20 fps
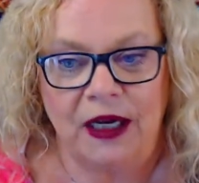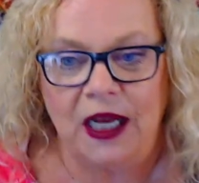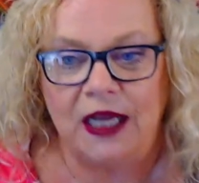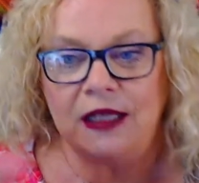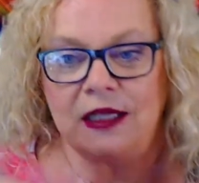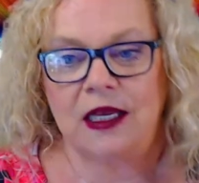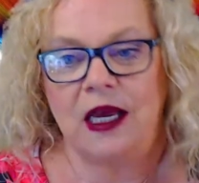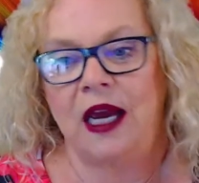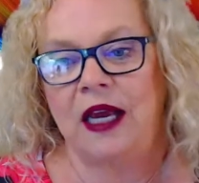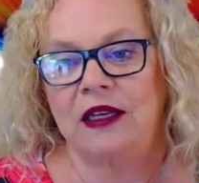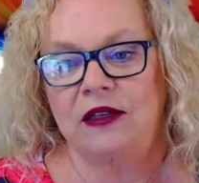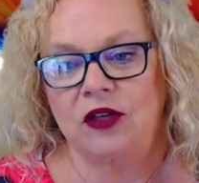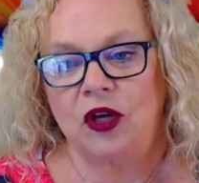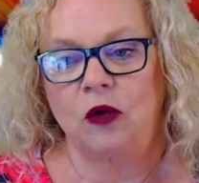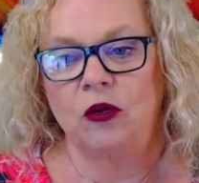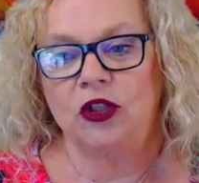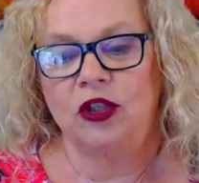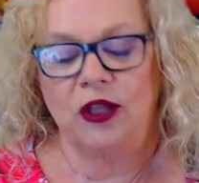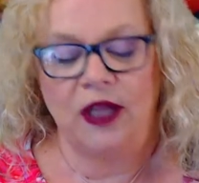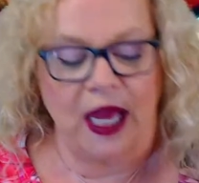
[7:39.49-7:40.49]
And I I
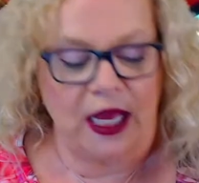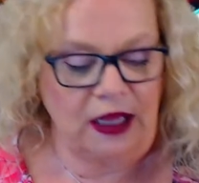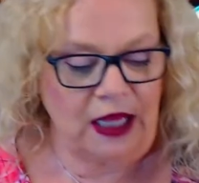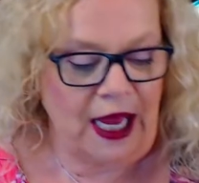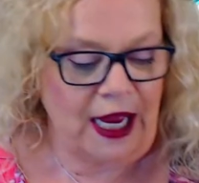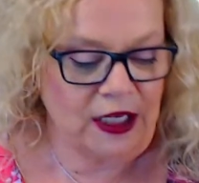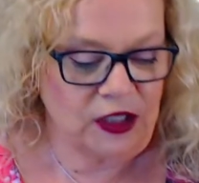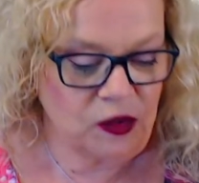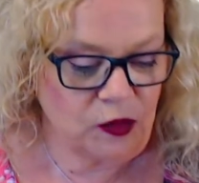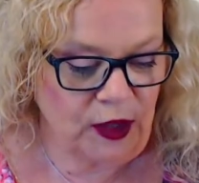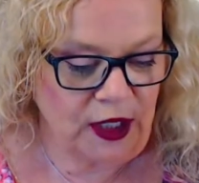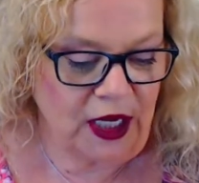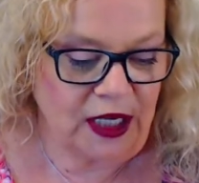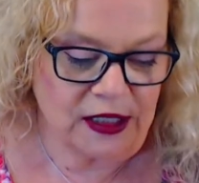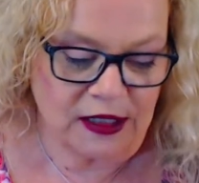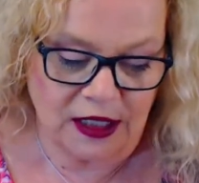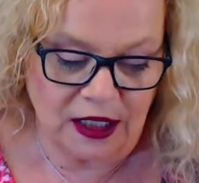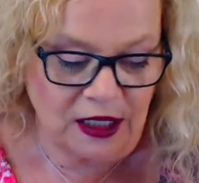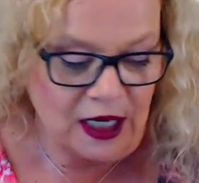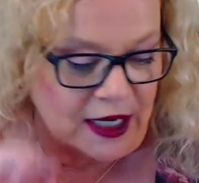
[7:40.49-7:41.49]
told you that last week. I
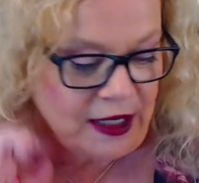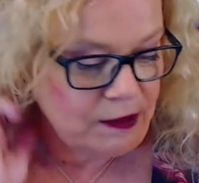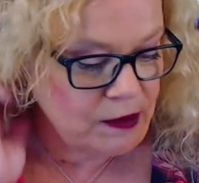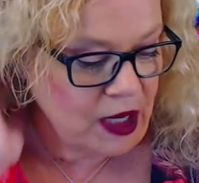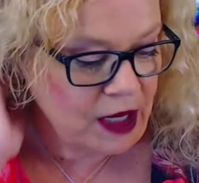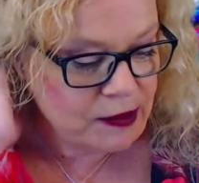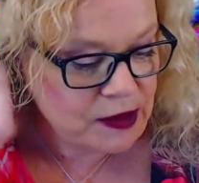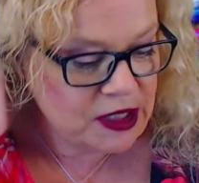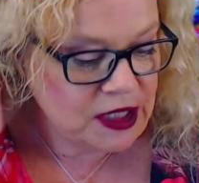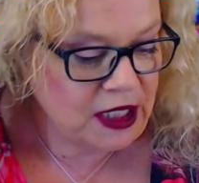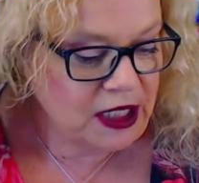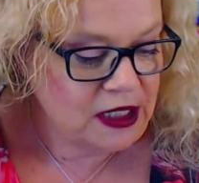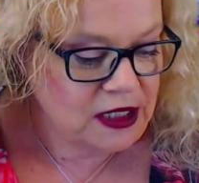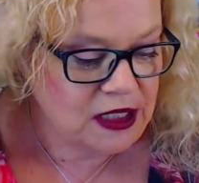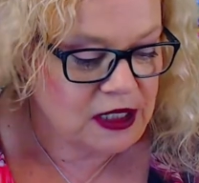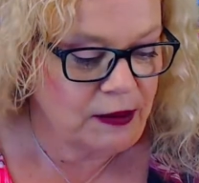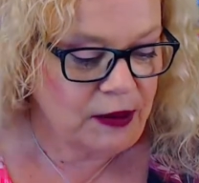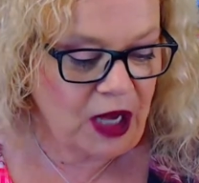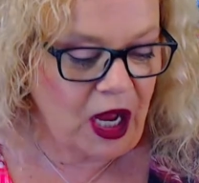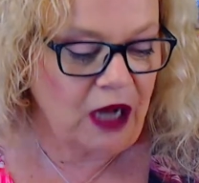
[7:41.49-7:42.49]
said I, I'm seeing
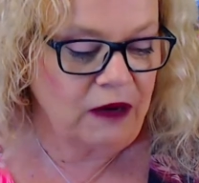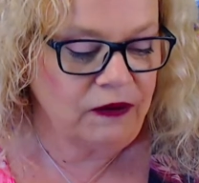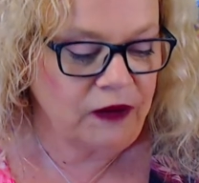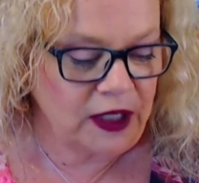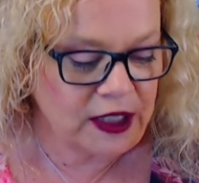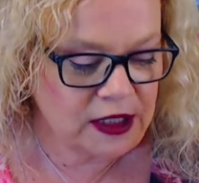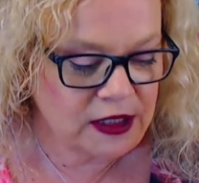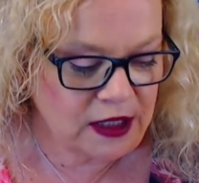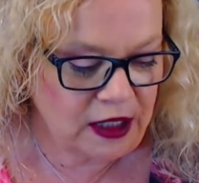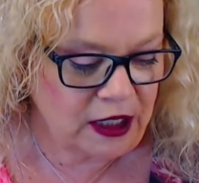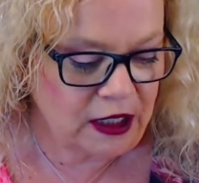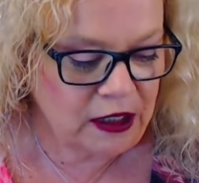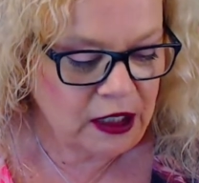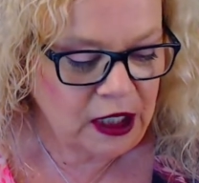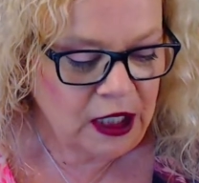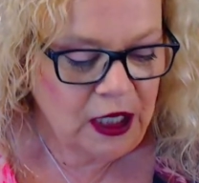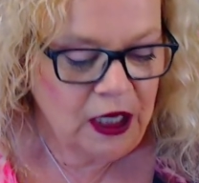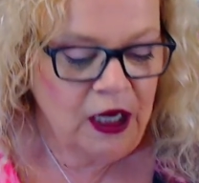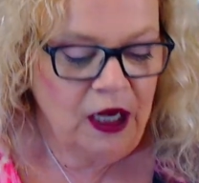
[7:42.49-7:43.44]
some conflicts there.